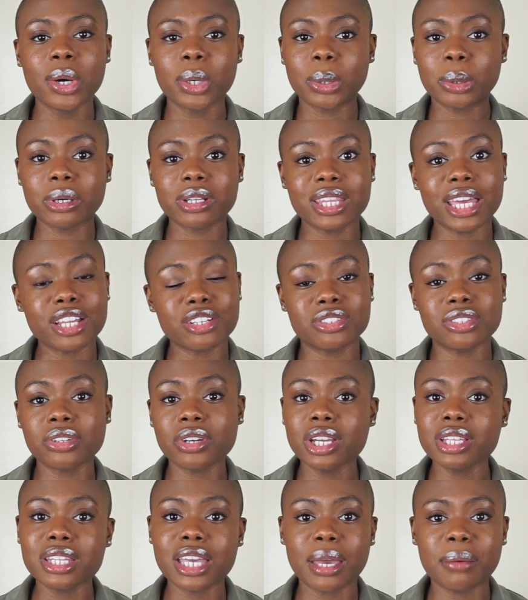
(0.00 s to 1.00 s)
or that
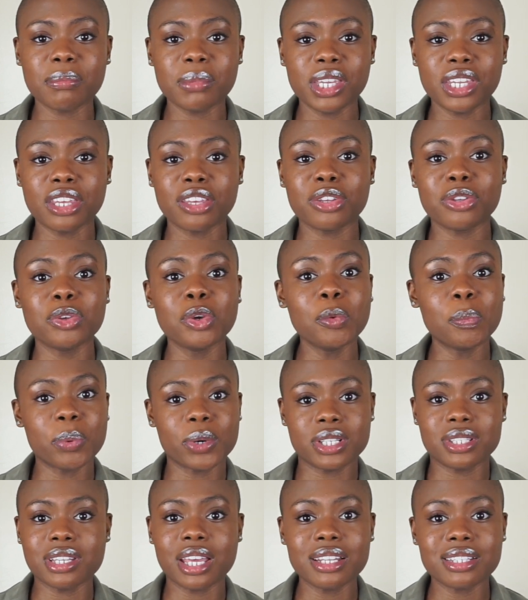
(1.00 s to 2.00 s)
during that meeting you
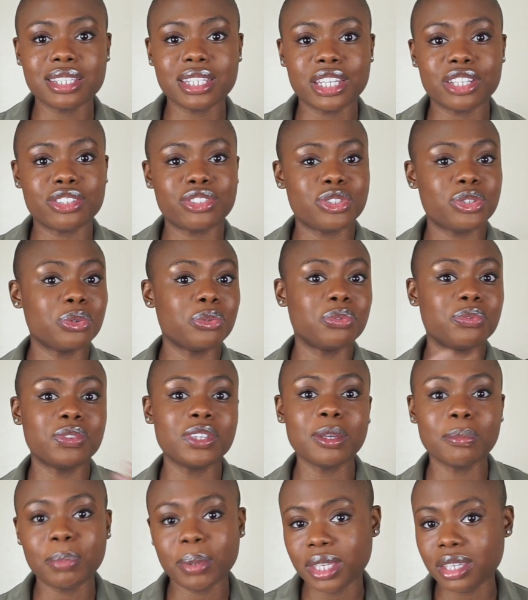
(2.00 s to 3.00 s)
presented to
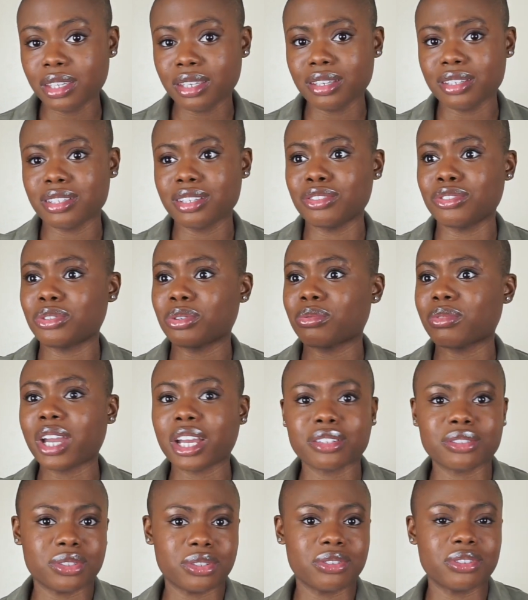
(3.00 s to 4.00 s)
VPs and
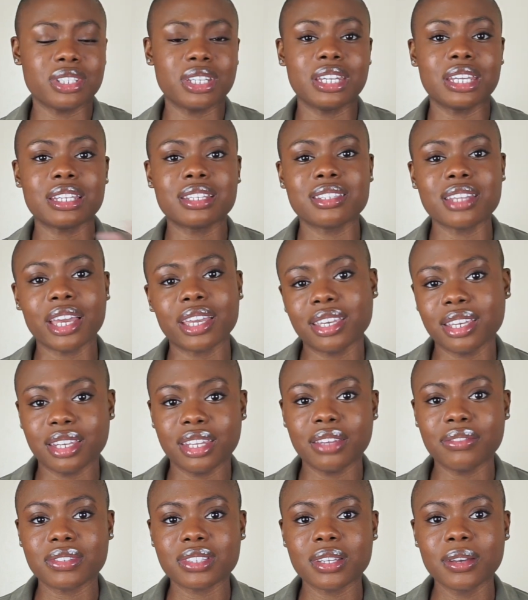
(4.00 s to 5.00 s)
directors and
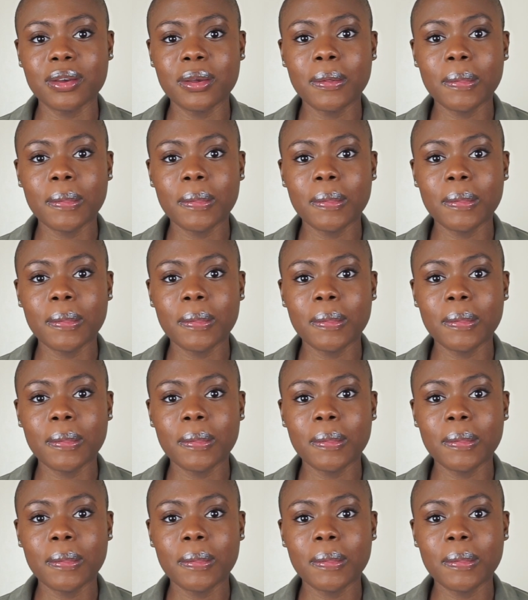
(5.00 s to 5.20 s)
executives.